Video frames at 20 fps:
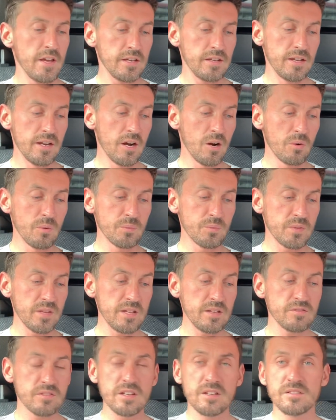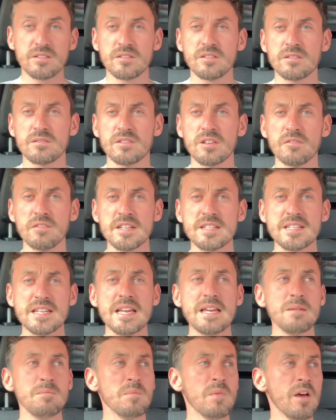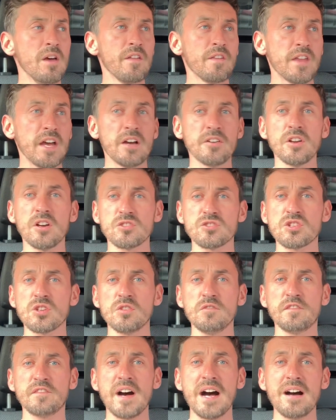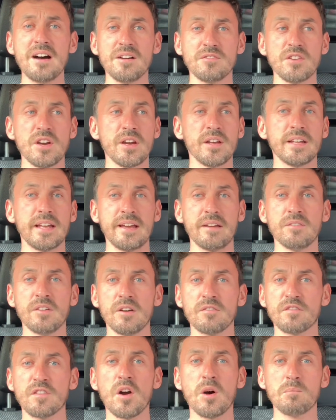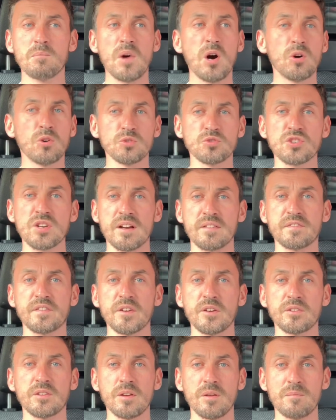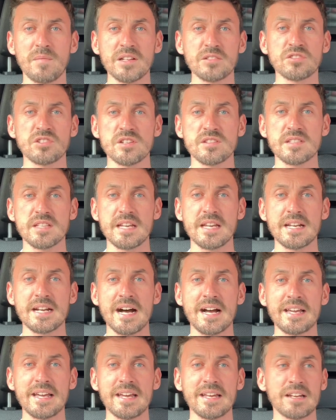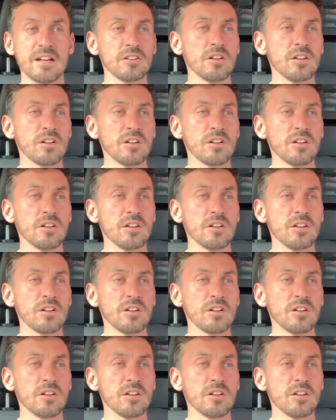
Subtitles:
You know, they're a team that are not too far, really, from Old Trafford, Manchester United.